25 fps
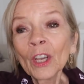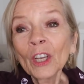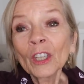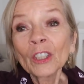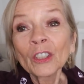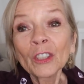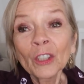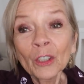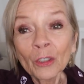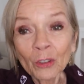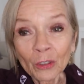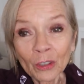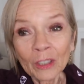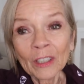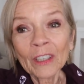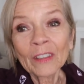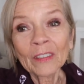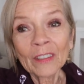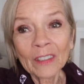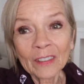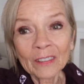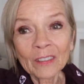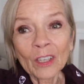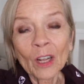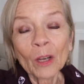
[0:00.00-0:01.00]
usually at
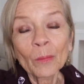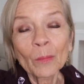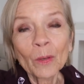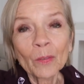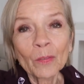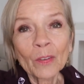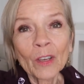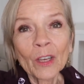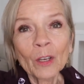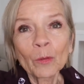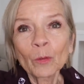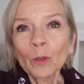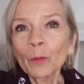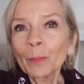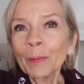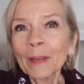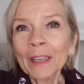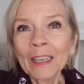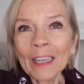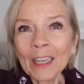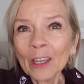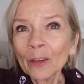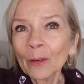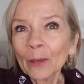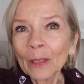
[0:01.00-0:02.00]
this time of year would be
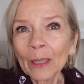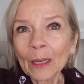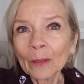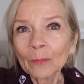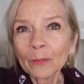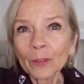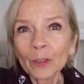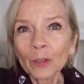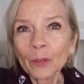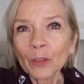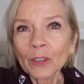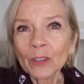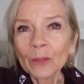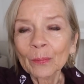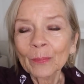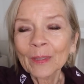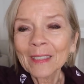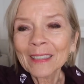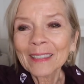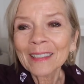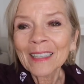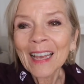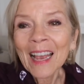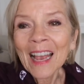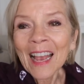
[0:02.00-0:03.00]
gearing up for
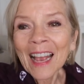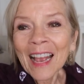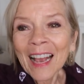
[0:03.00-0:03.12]
Christmas,